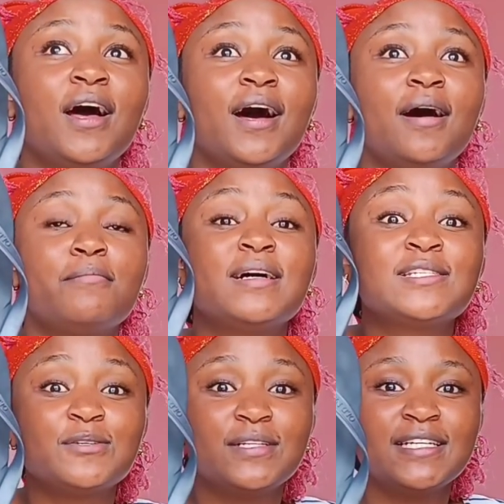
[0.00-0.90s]
uh,
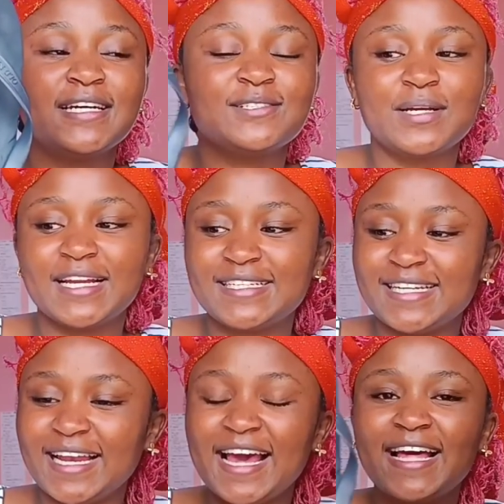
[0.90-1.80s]
masculine, as you can
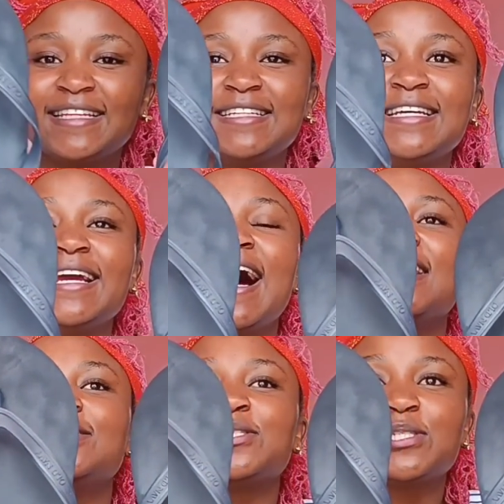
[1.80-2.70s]
tell. And then they
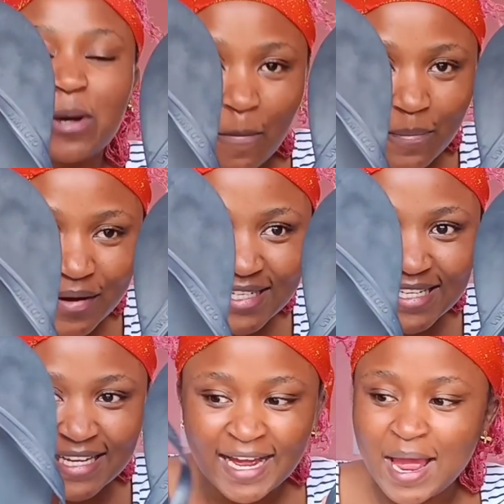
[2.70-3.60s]
are so
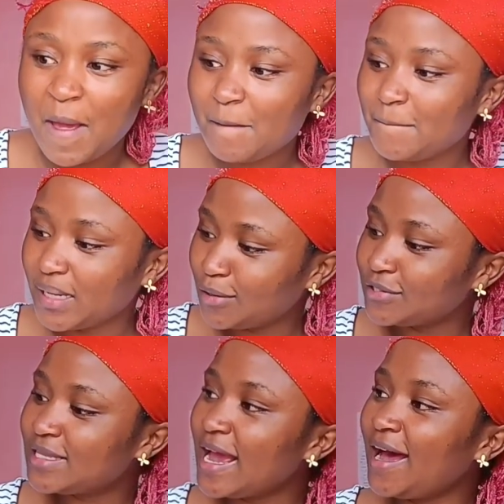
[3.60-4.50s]
pretty
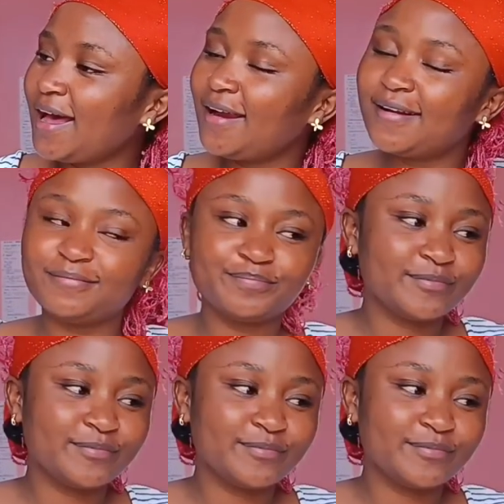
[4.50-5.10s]
because they are,